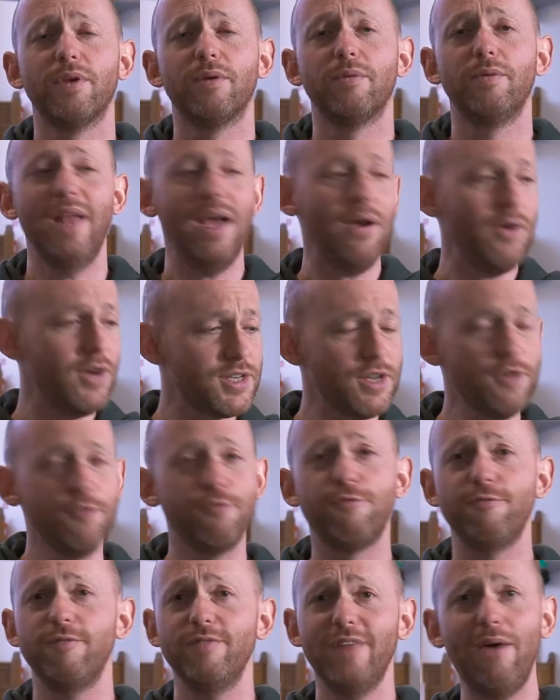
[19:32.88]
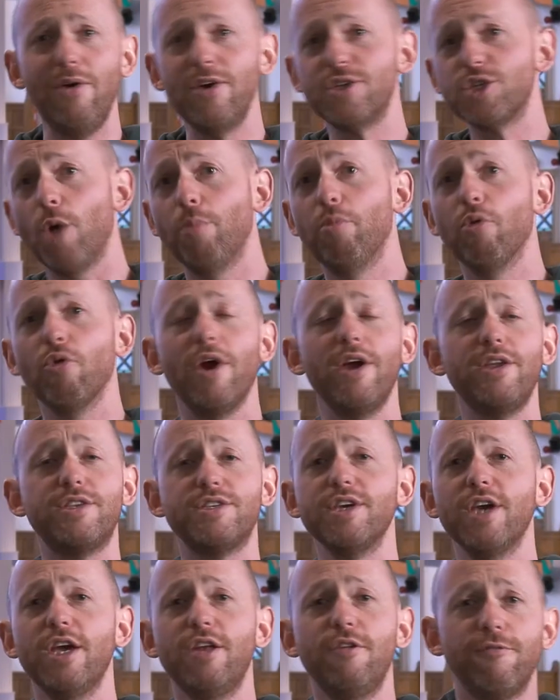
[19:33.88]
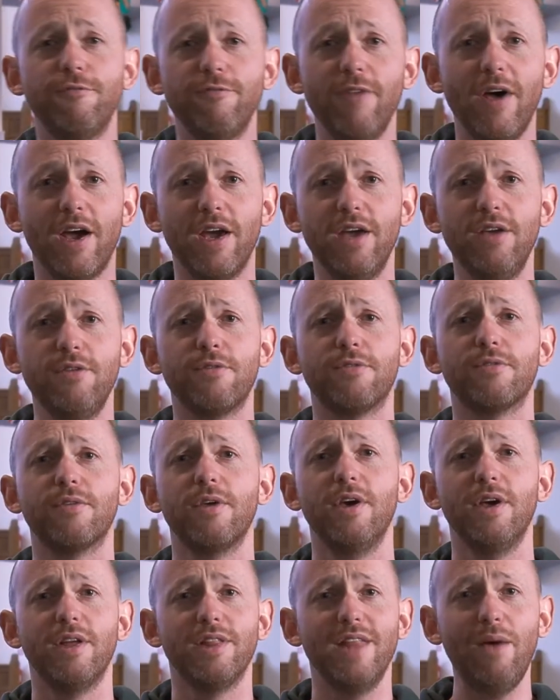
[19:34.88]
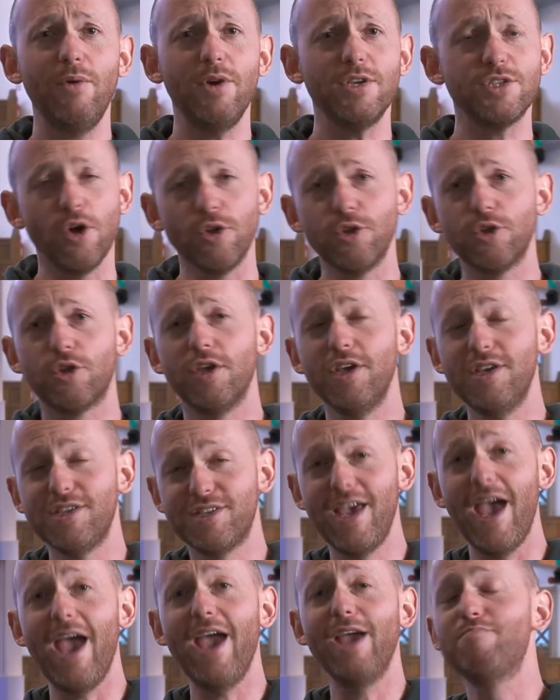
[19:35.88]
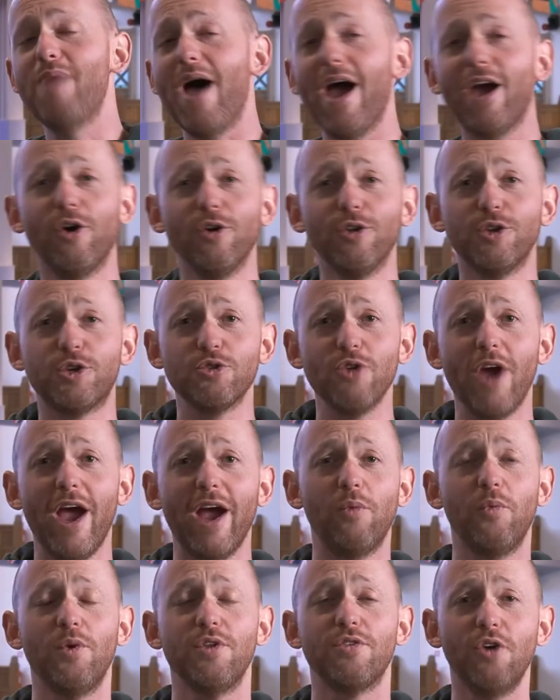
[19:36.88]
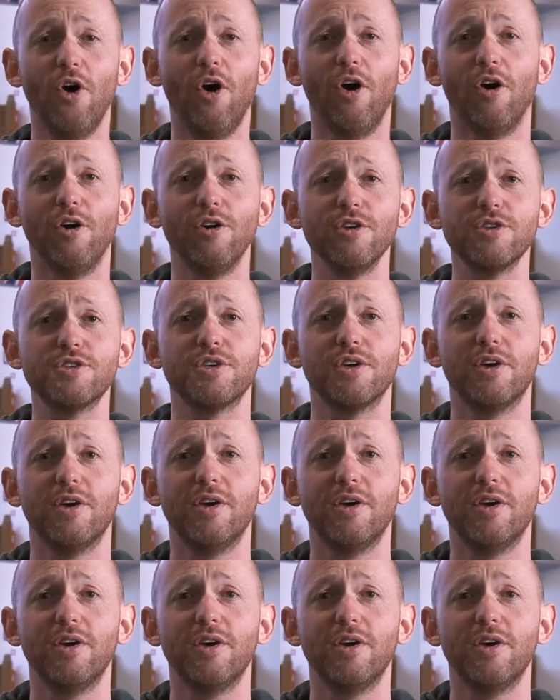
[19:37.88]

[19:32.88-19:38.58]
Now he's operating in faith. Now he's getting back on track with God.